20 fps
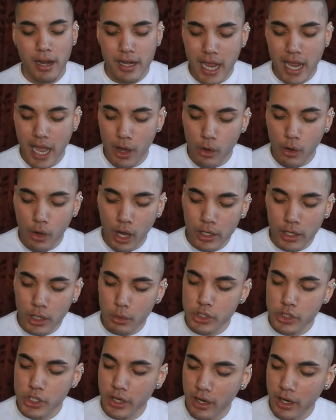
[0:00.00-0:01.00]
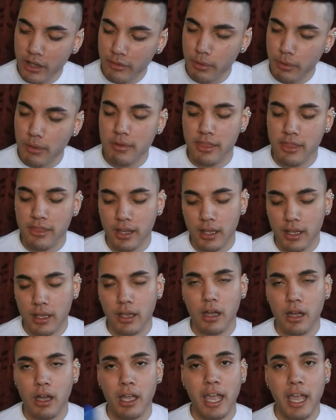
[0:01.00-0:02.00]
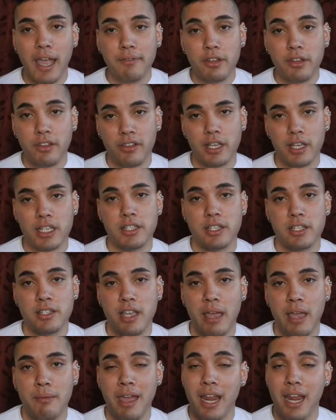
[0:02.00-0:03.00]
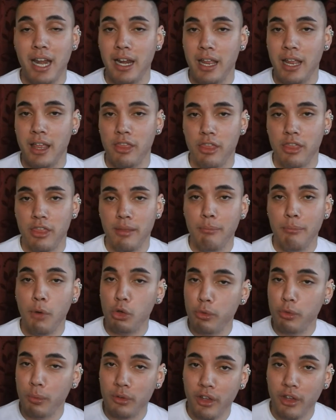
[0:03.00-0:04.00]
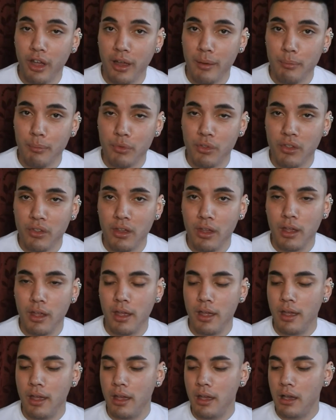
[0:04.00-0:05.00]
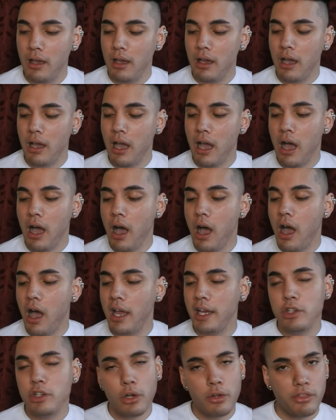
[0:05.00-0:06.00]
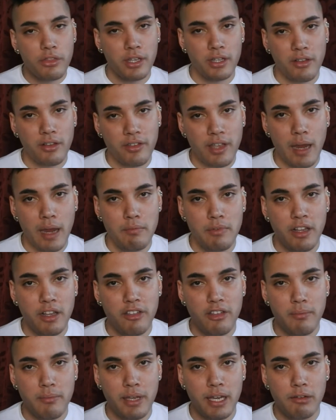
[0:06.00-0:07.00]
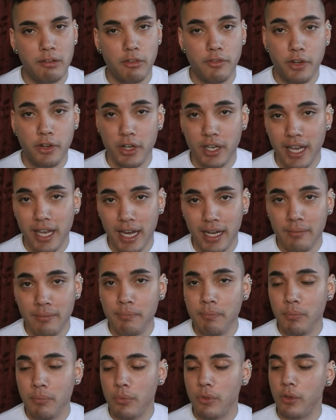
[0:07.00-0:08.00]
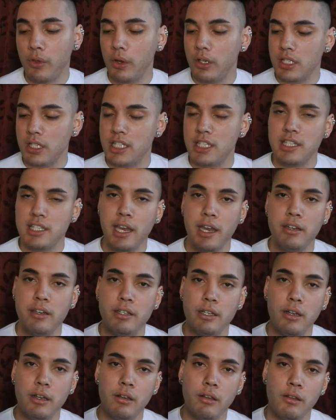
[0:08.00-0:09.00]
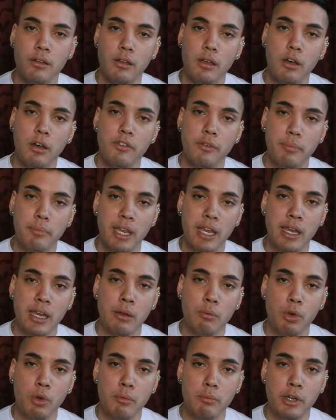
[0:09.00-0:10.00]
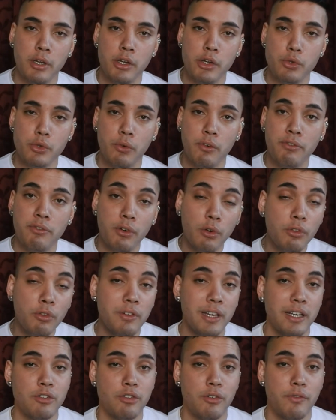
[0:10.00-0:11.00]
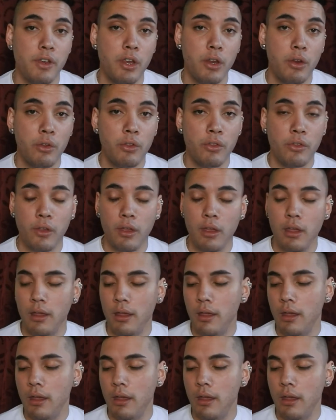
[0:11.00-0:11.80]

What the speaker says: Now, I know what you guys are probably thinking. I have discussed this game at length, multiple times. I don't think this game needs to be reviewed again, so instead of it being one of my usual full-fledged reviews,